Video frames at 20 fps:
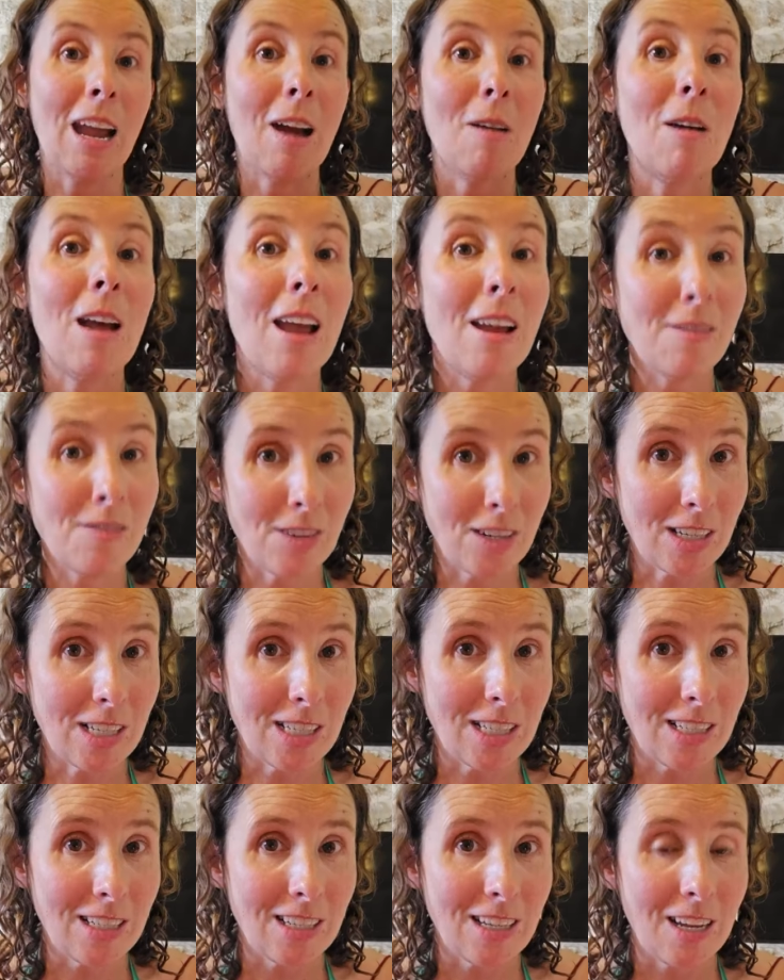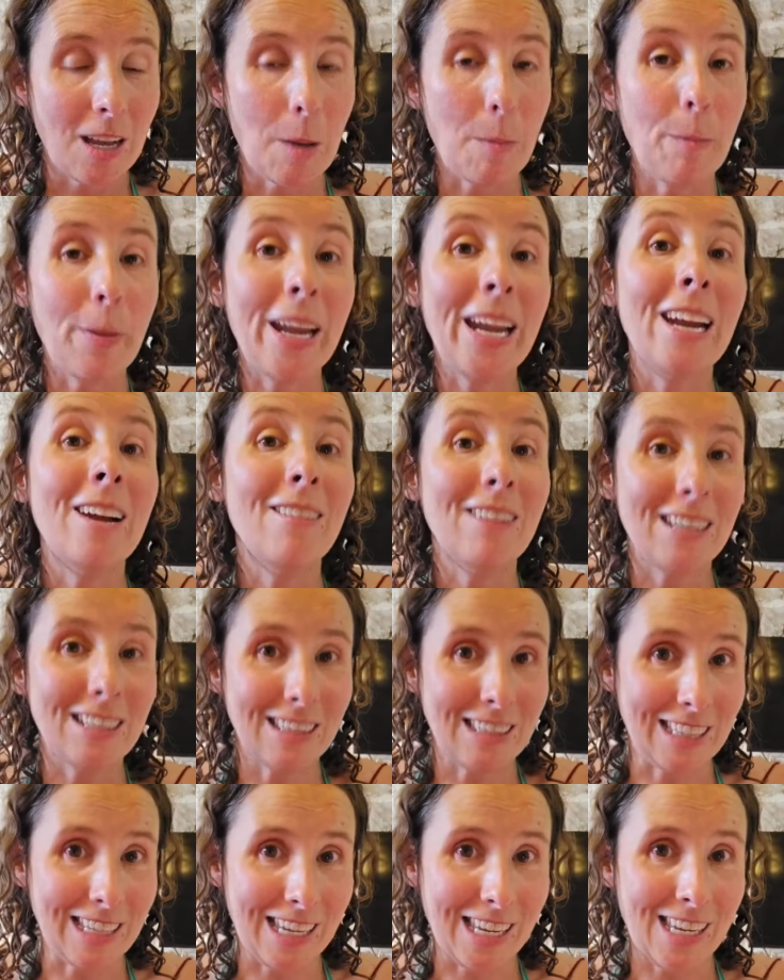However,
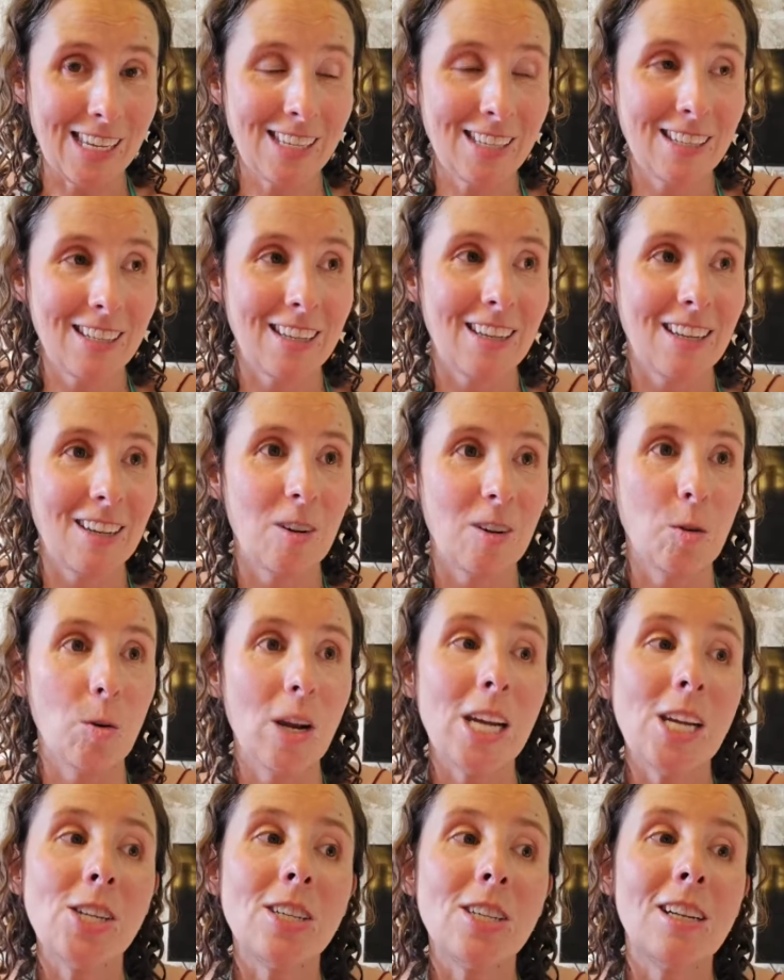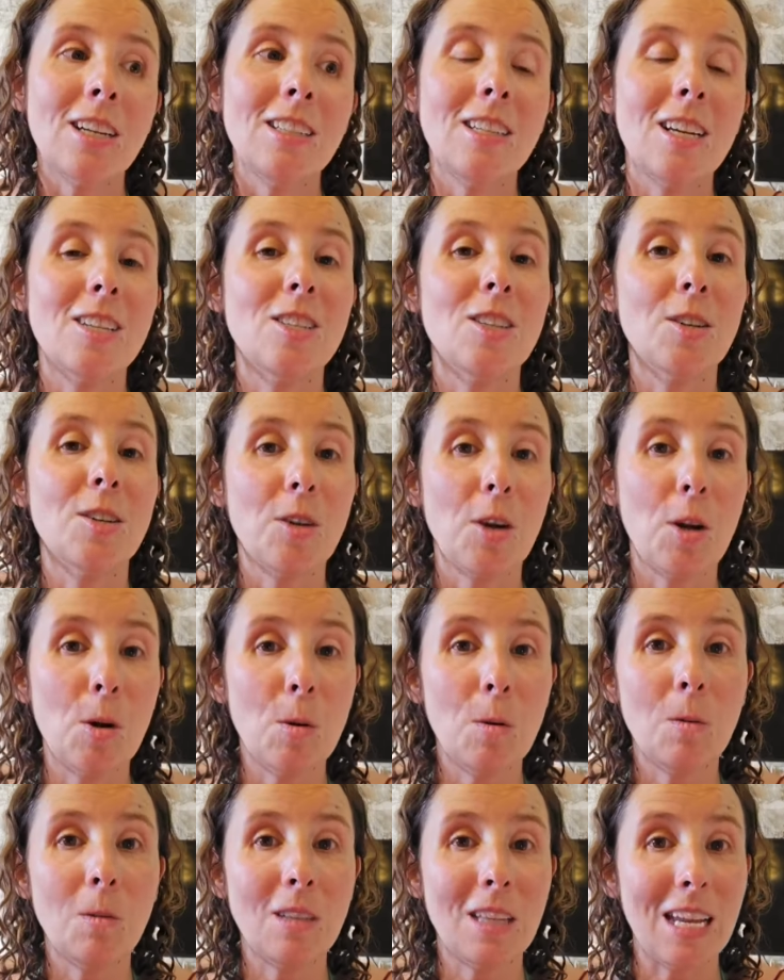apparently, Croatia does their
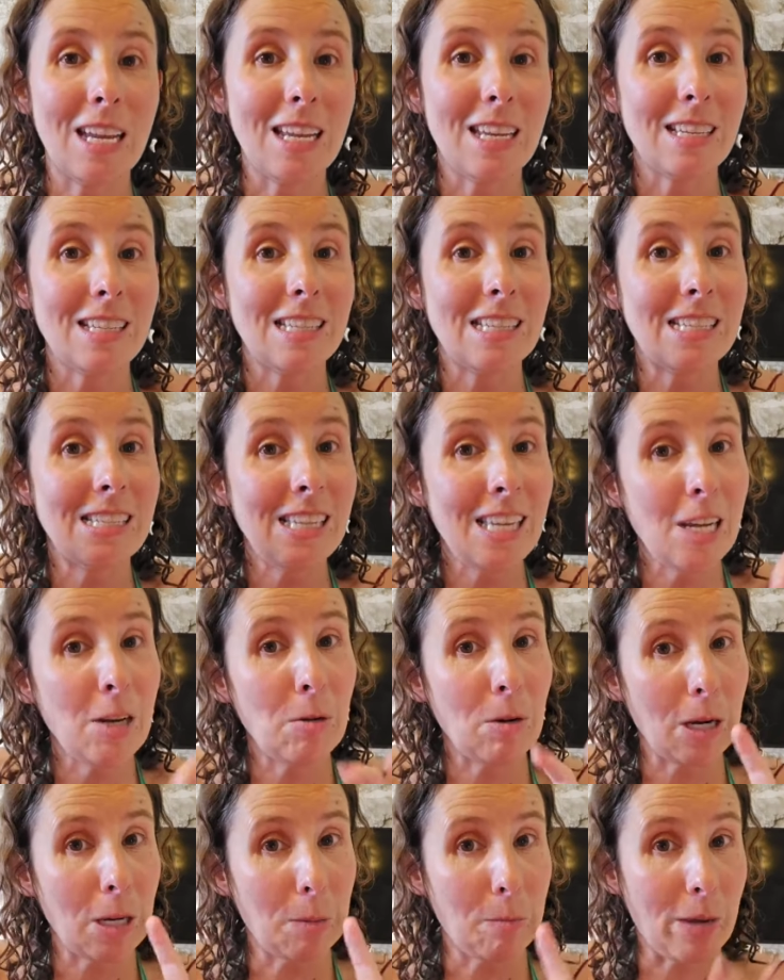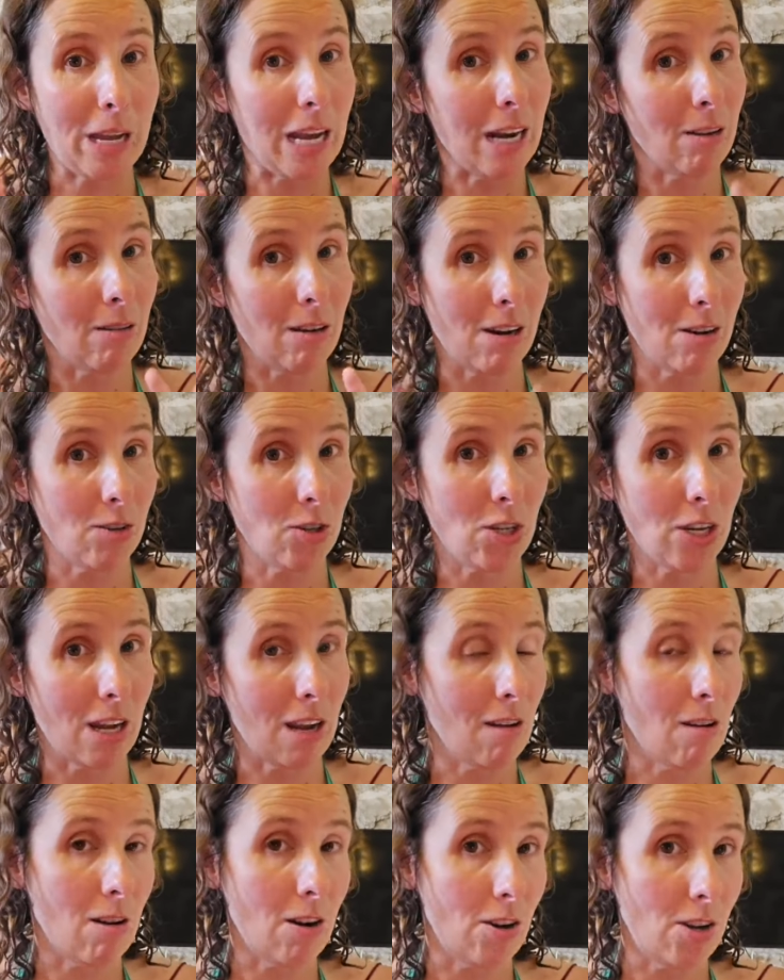own, like, secret background
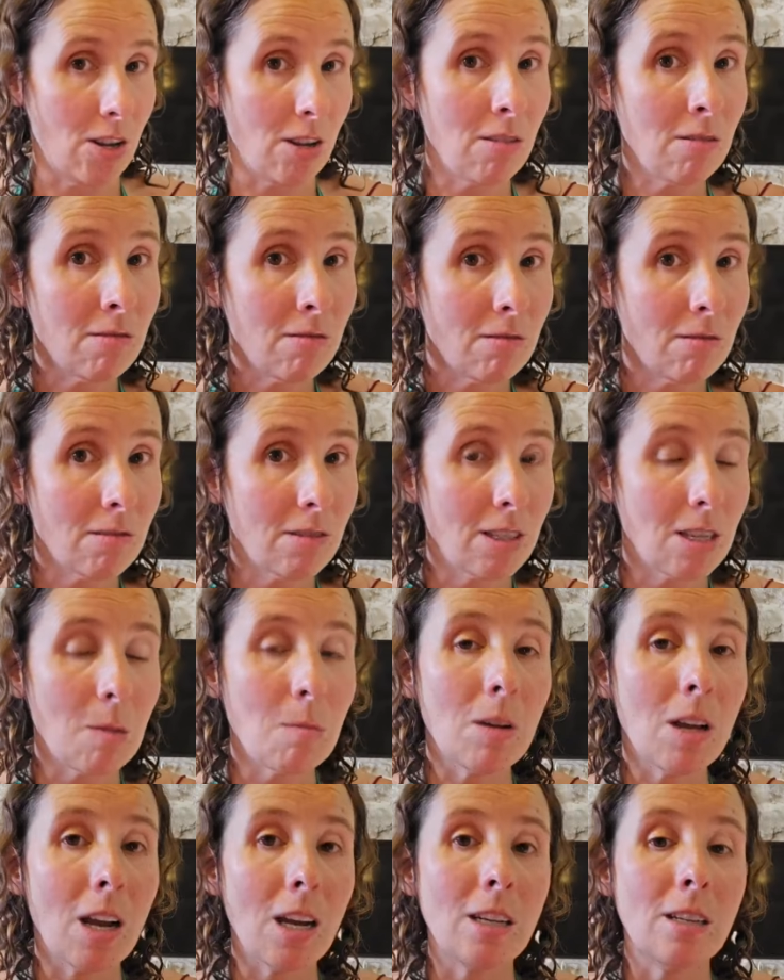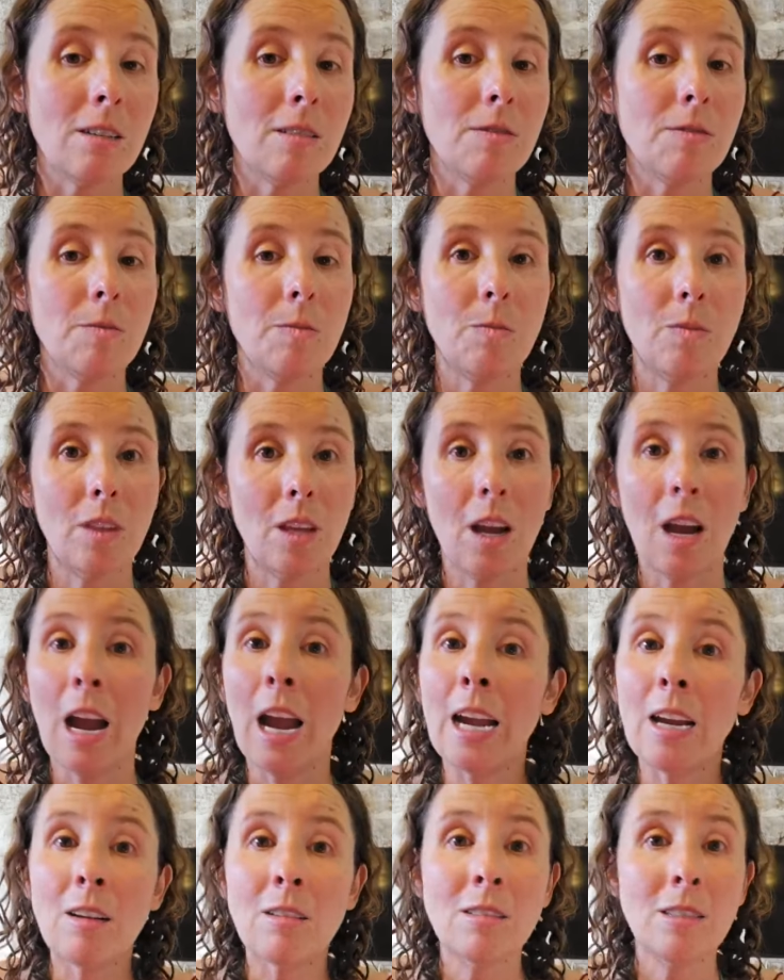check on you, some kind of
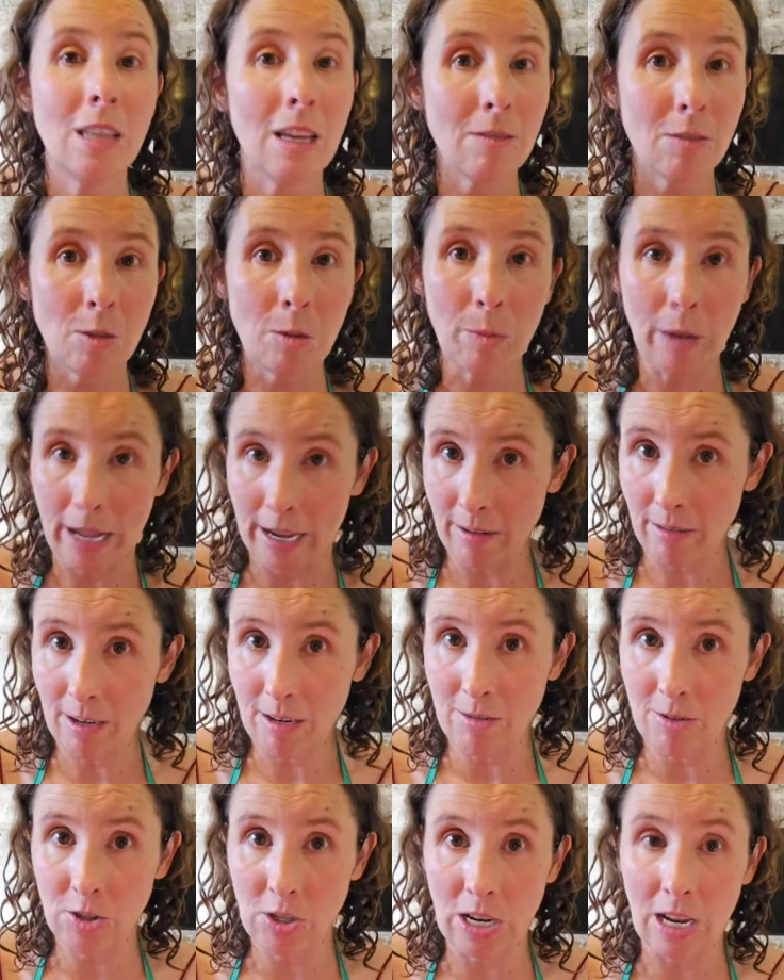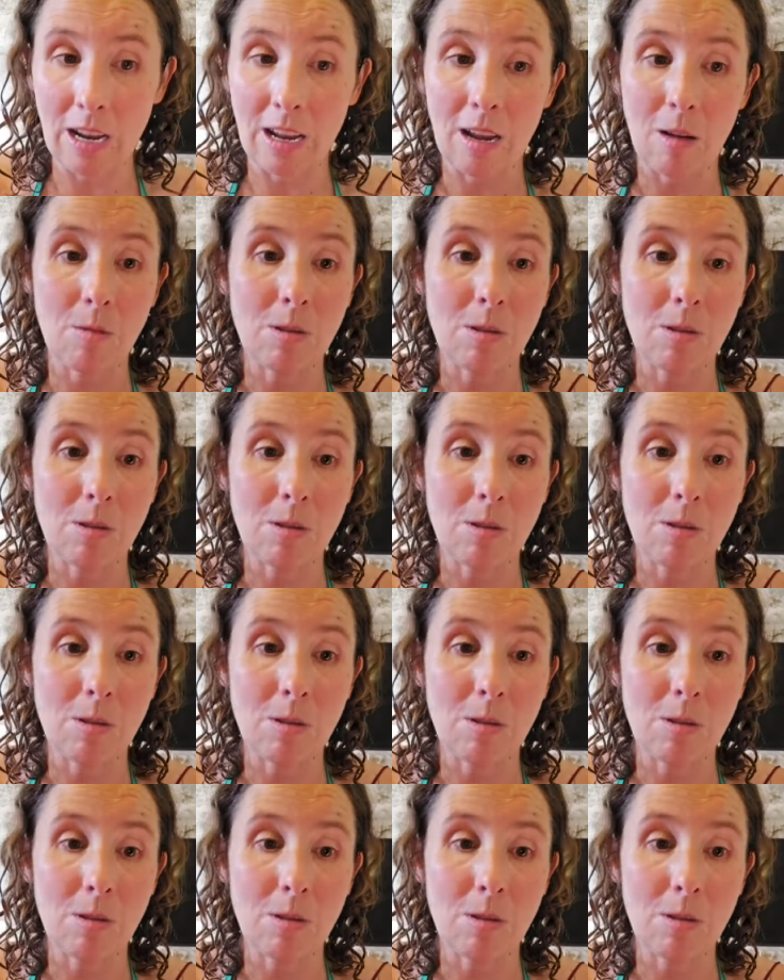higher level background check.